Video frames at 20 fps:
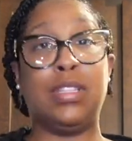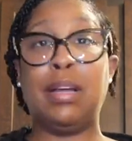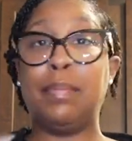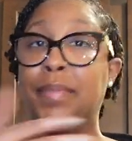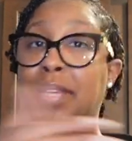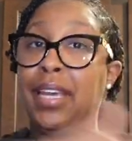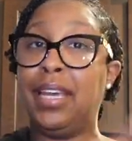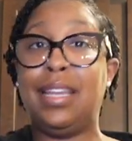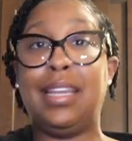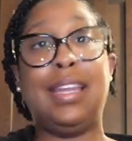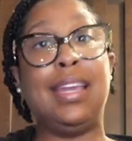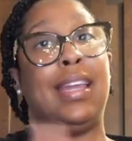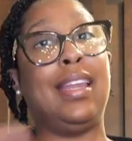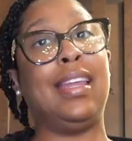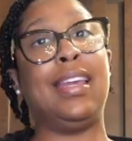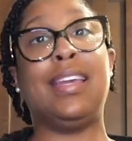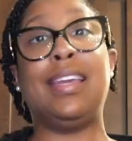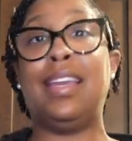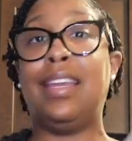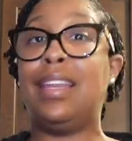I'm getting in
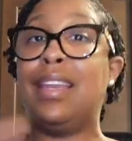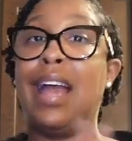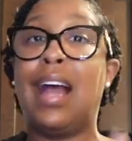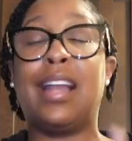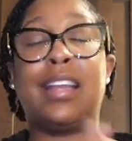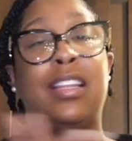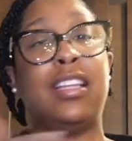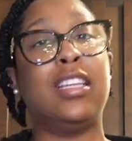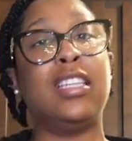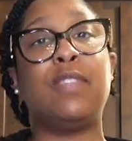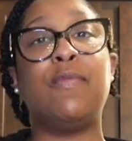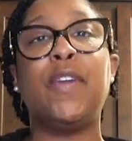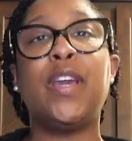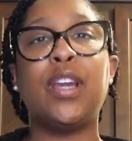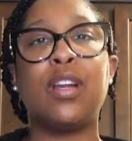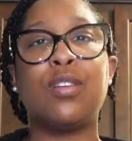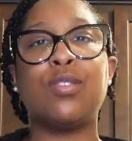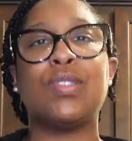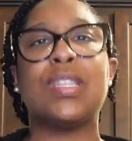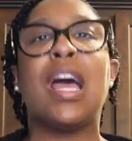and getting out of these
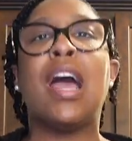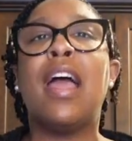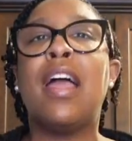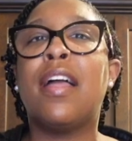vehicles.